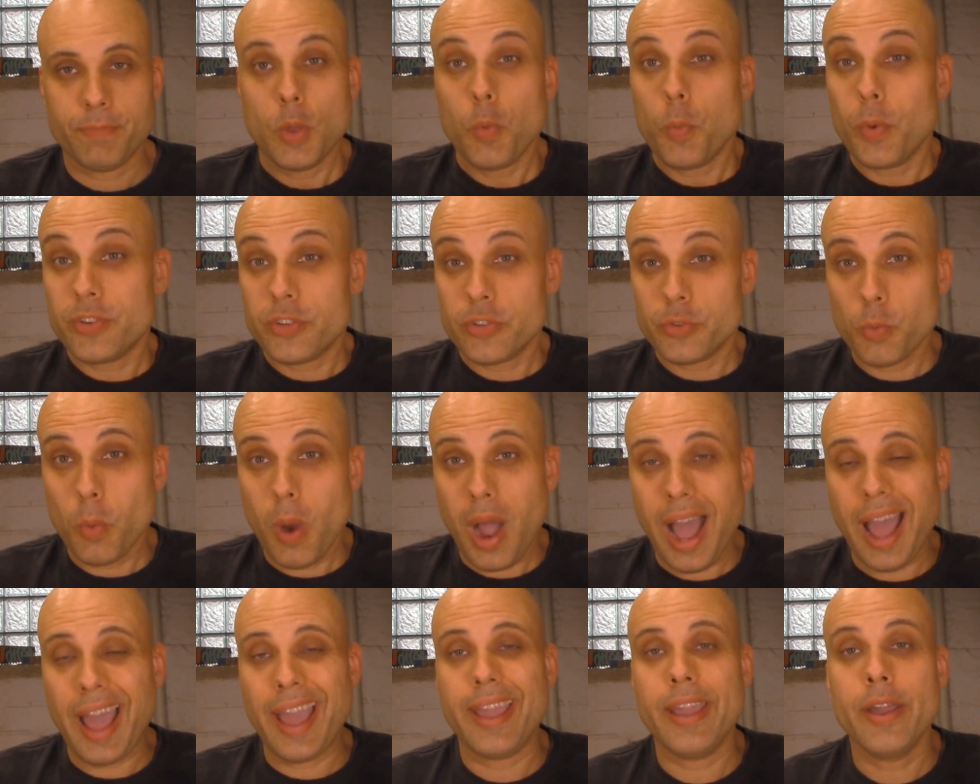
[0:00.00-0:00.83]
Which is
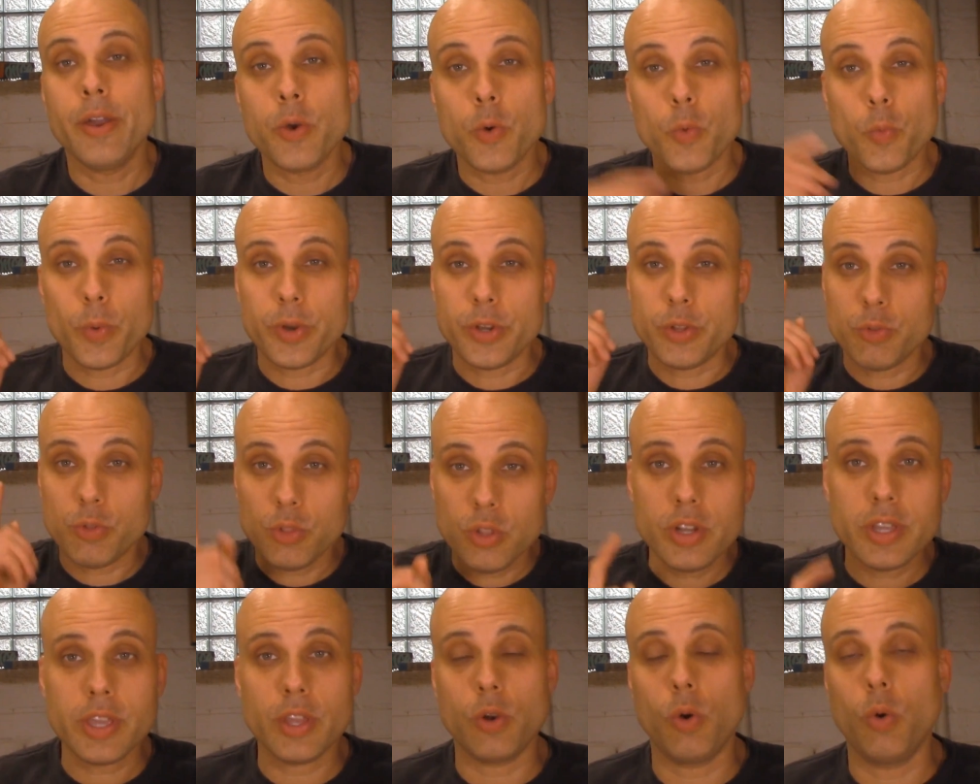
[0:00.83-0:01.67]
why, when you
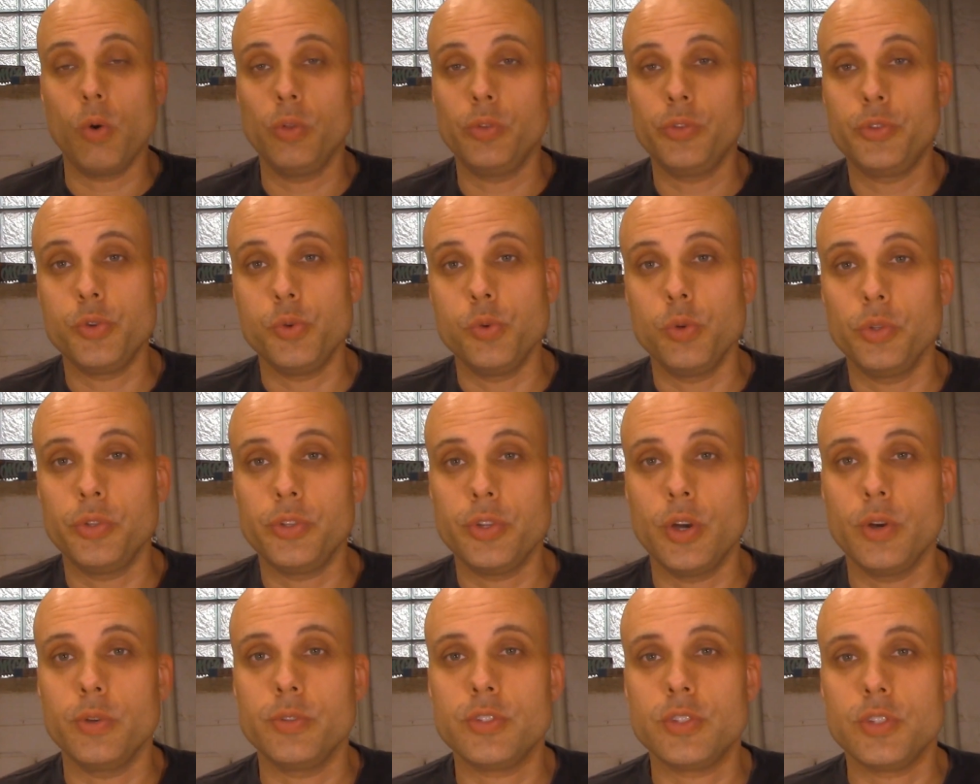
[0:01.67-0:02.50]
look at old tool
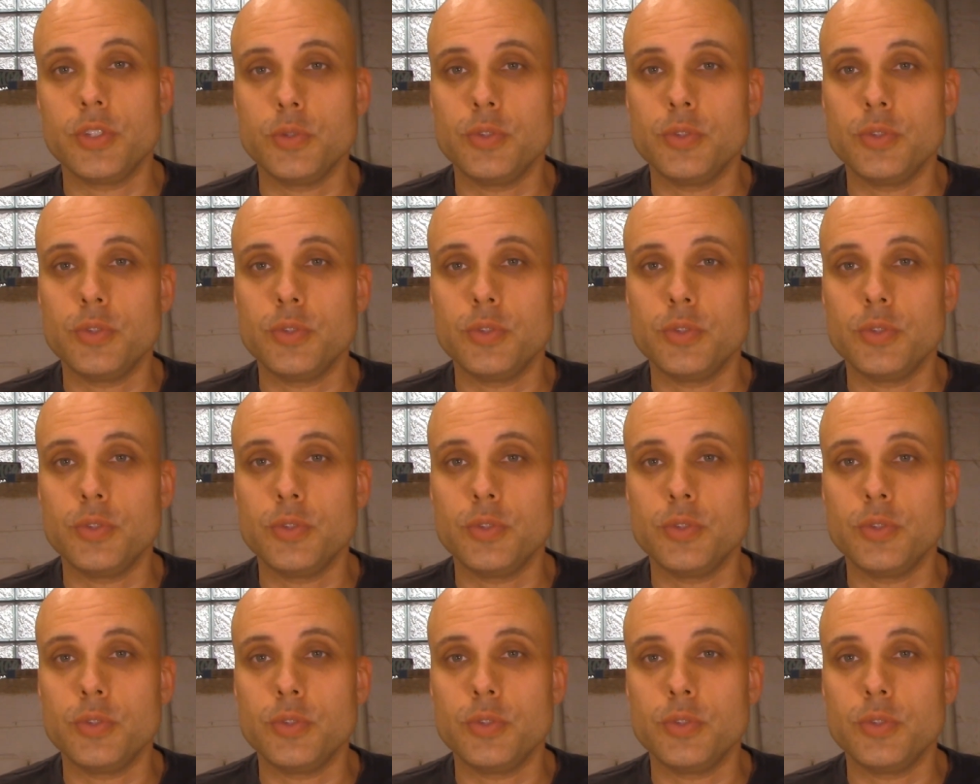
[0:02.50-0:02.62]
totes,